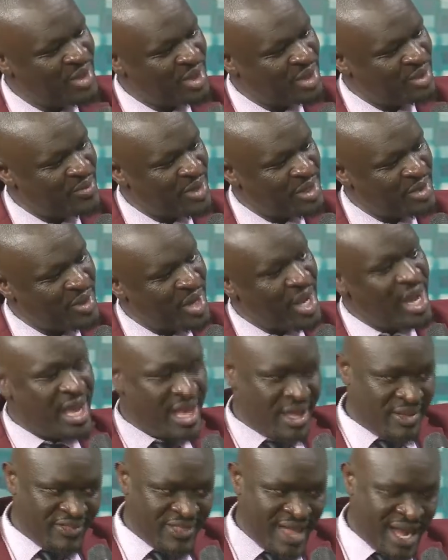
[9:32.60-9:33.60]
going to make you?
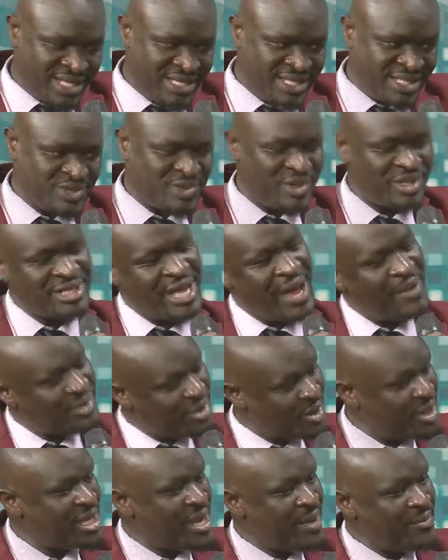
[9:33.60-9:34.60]
That is what I'm
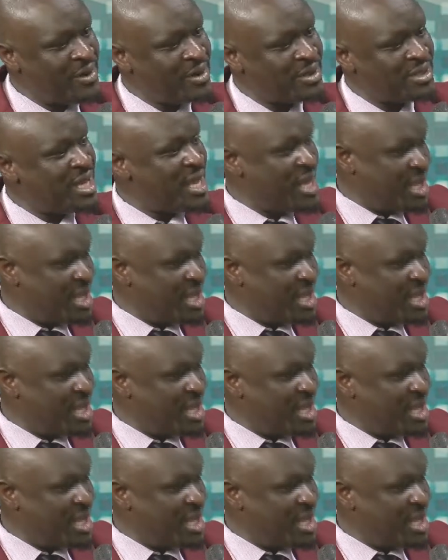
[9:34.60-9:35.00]
talking about.